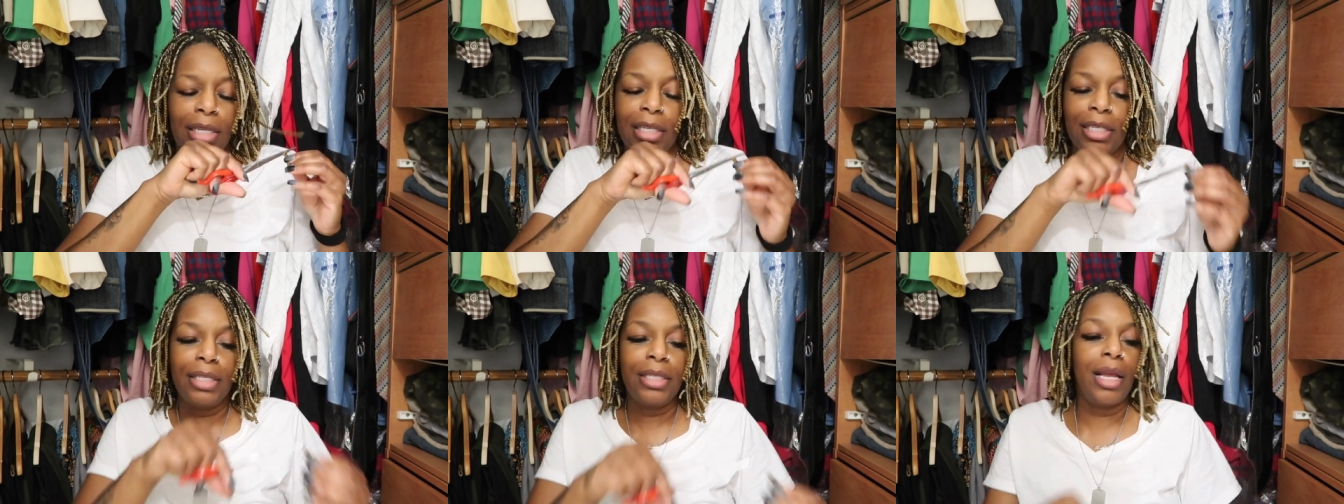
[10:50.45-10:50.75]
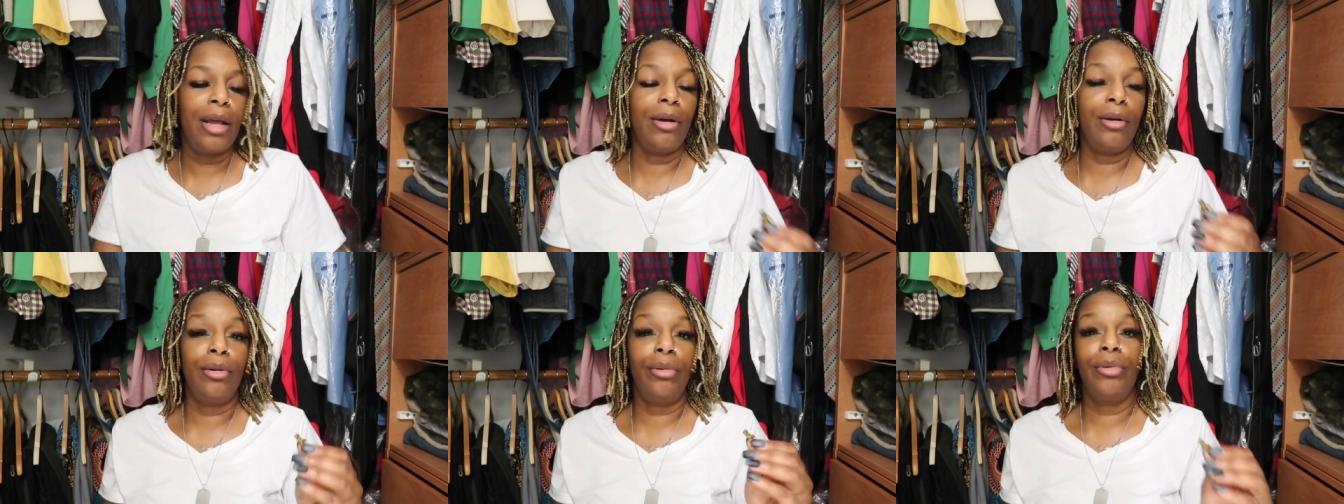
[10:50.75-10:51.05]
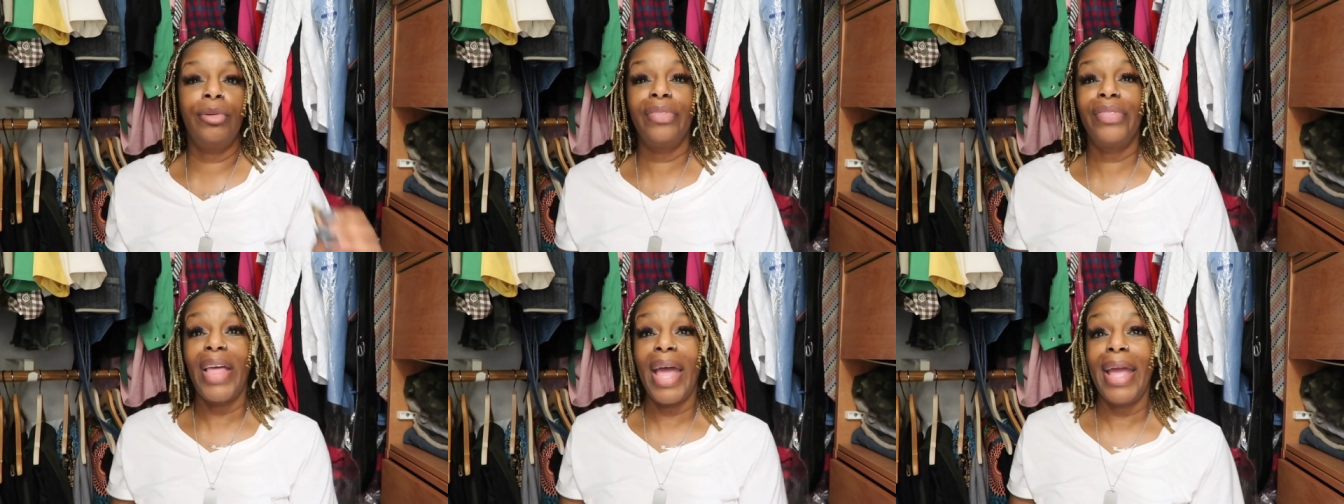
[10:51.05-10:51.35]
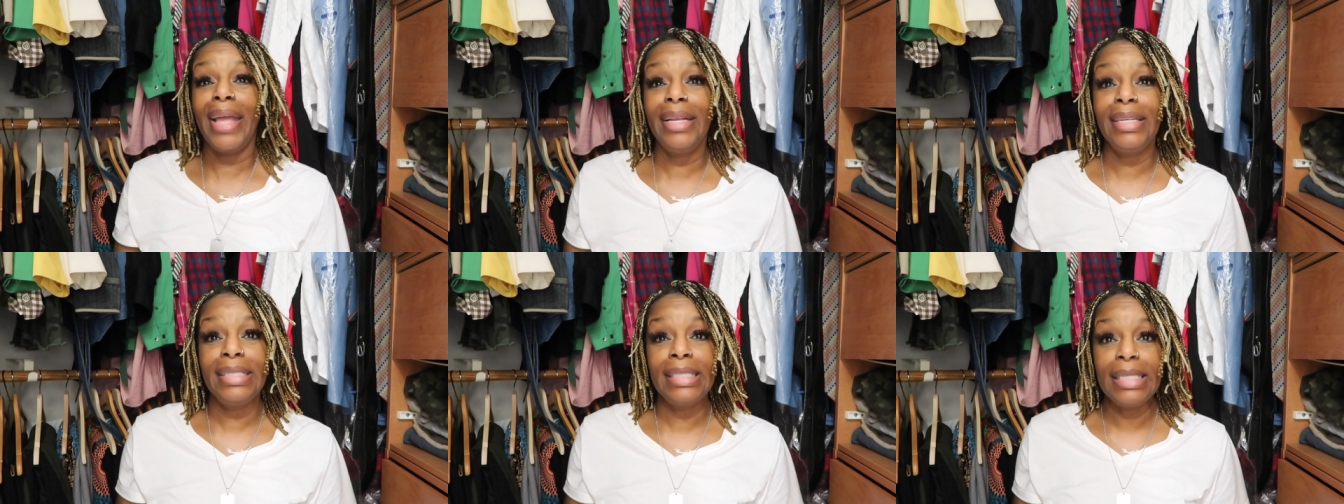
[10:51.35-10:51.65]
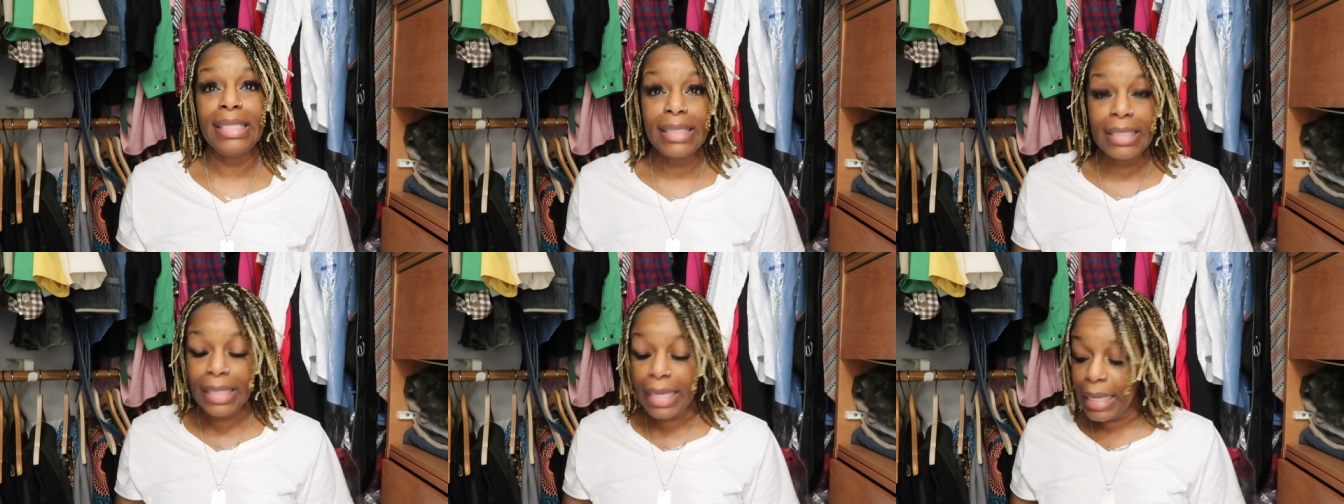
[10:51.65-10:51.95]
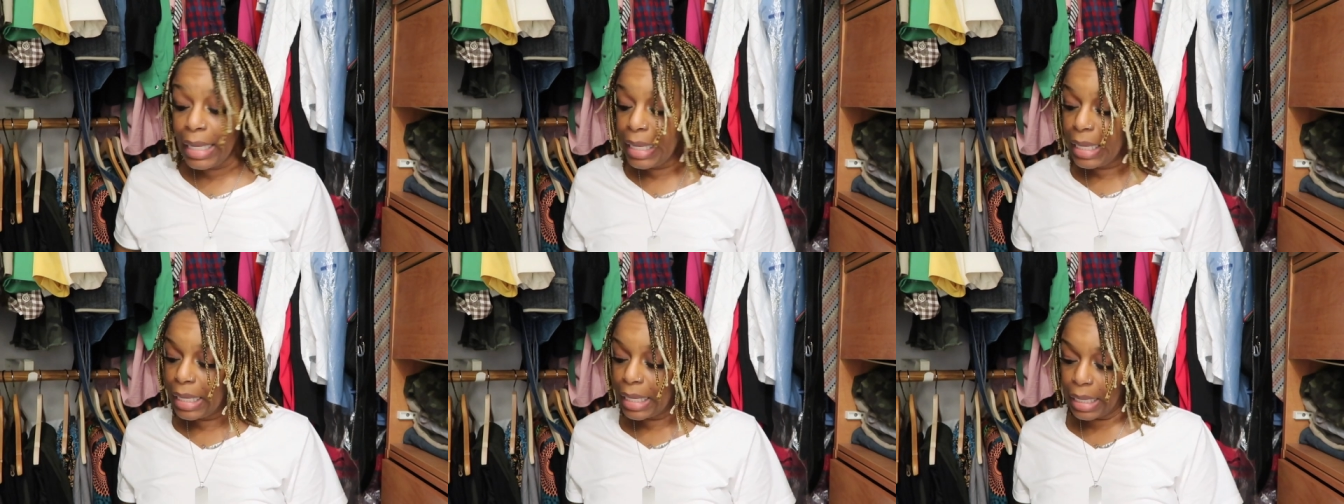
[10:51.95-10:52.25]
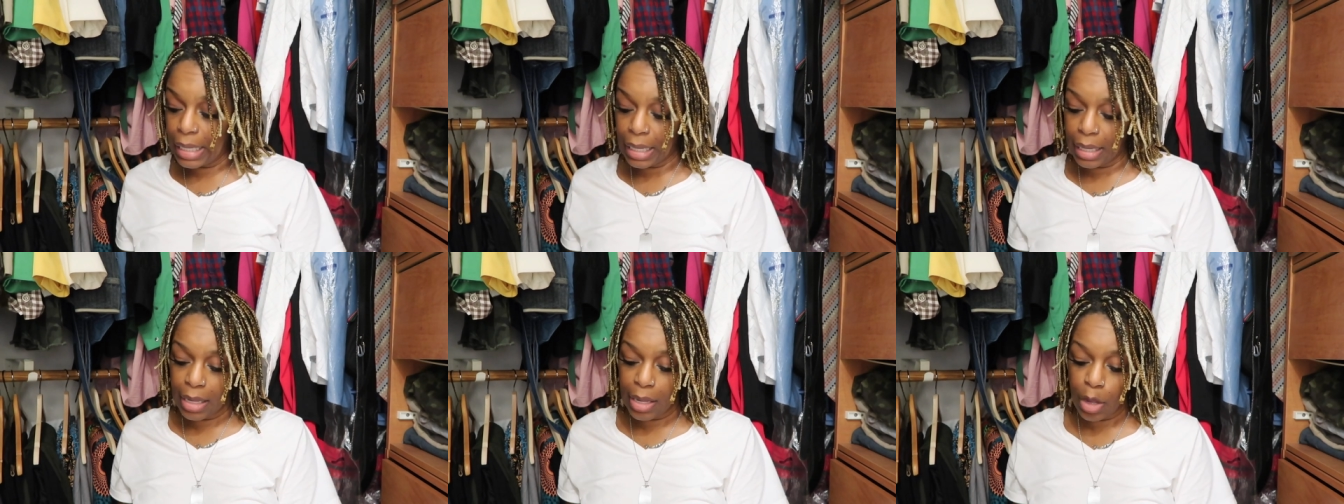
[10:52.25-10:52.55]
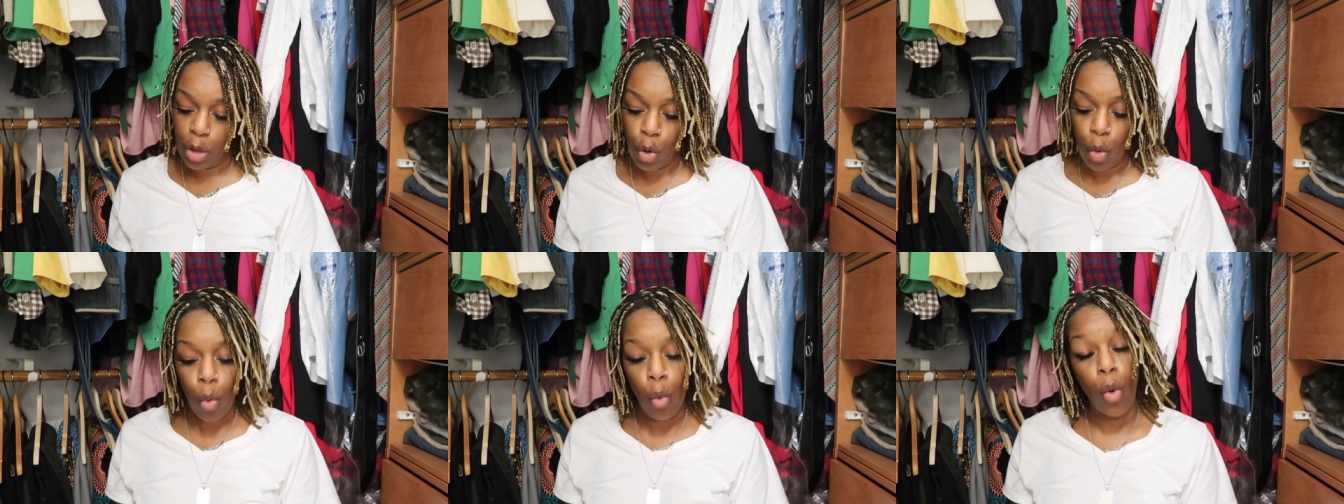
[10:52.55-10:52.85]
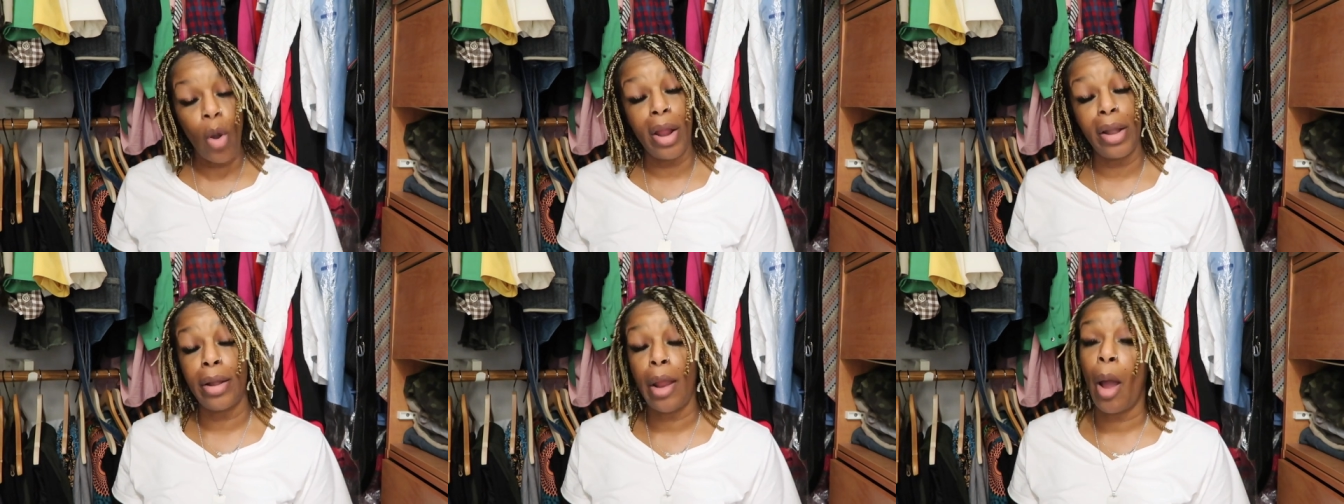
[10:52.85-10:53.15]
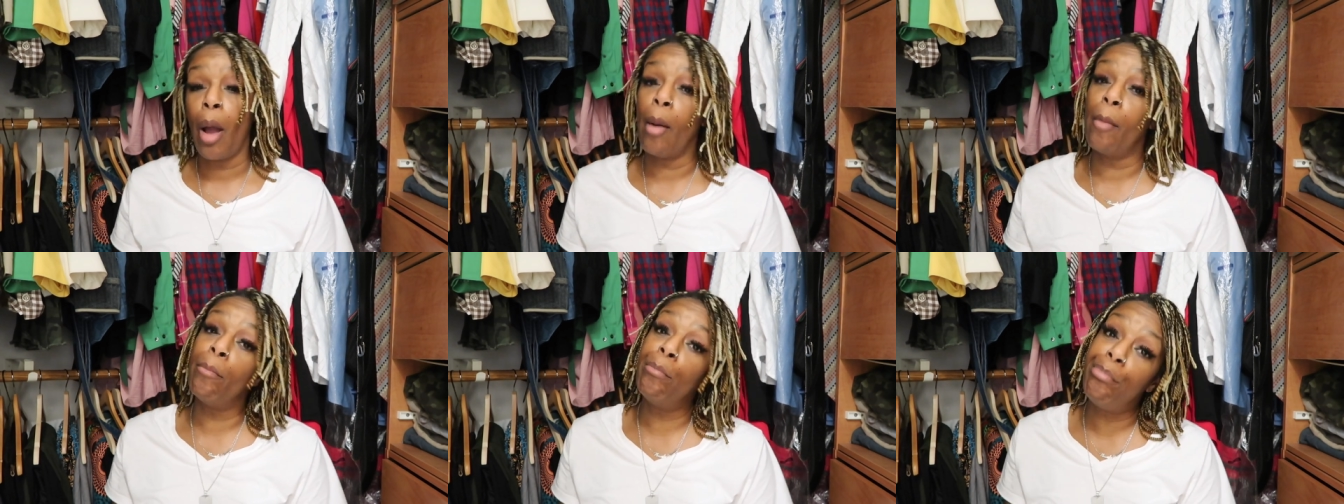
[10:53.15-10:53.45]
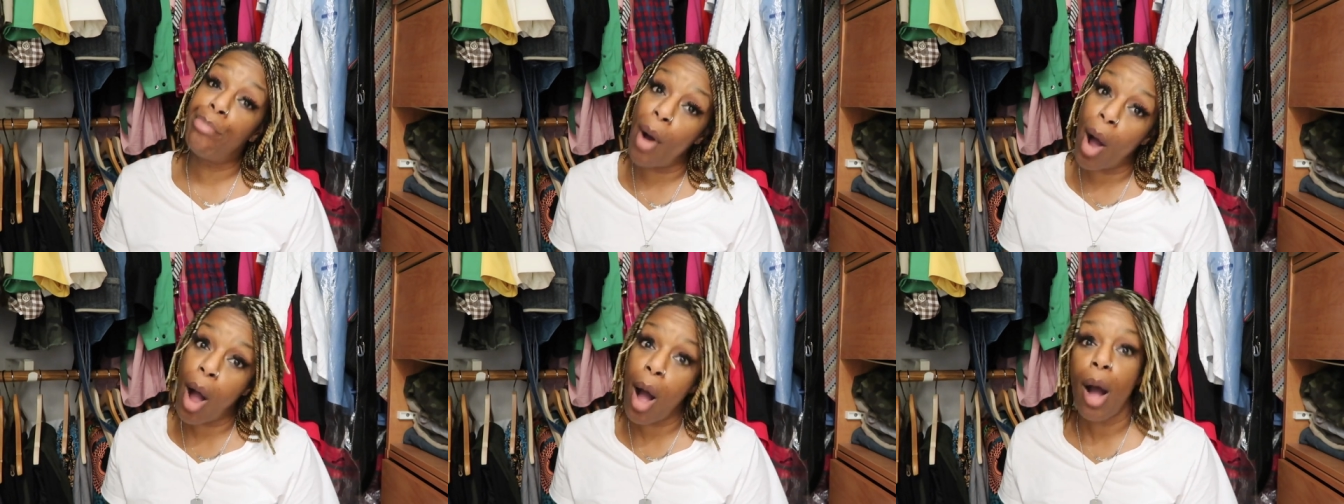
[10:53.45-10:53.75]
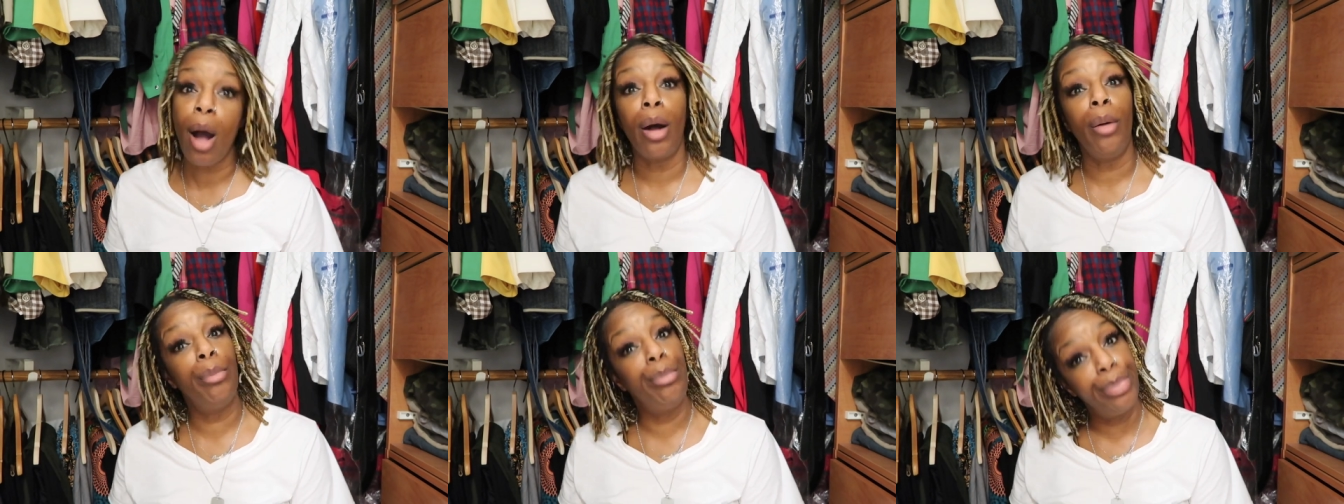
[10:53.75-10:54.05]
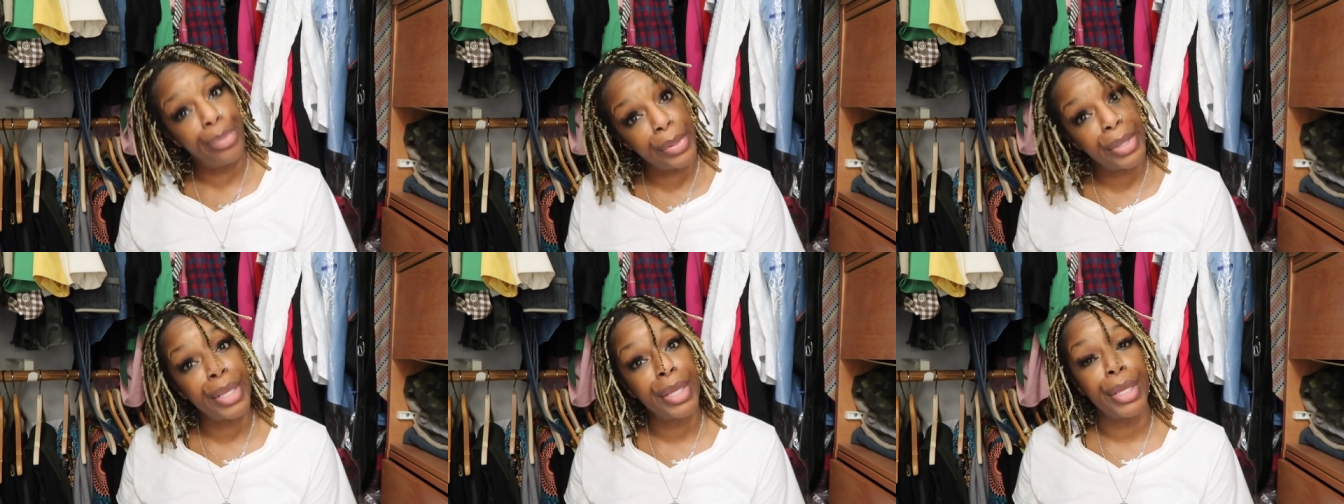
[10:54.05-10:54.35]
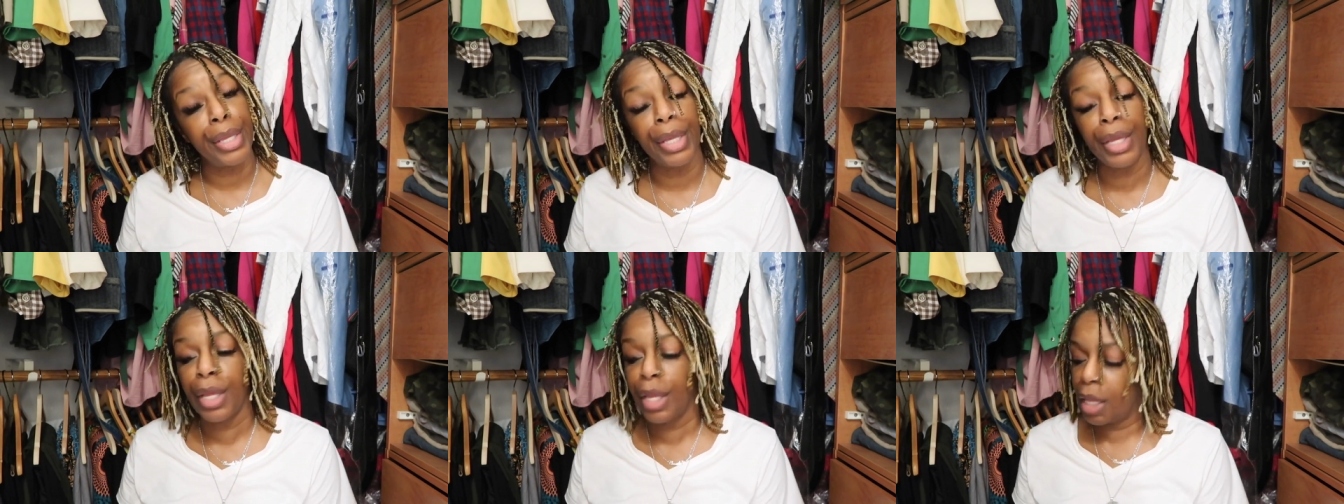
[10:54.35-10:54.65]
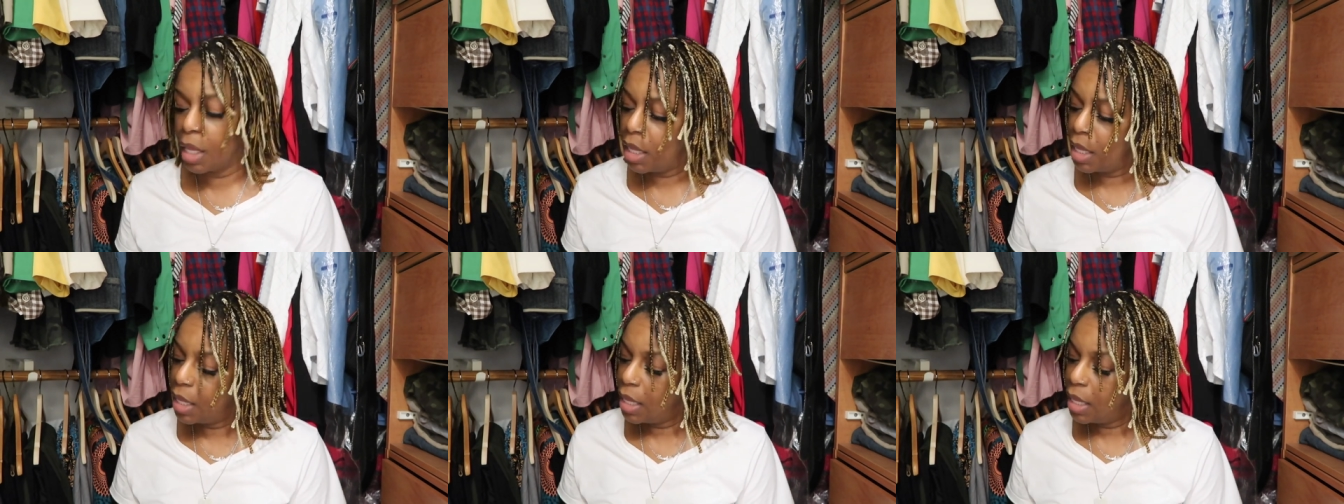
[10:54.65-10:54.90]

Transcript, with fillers: So that is the tea on Barbie,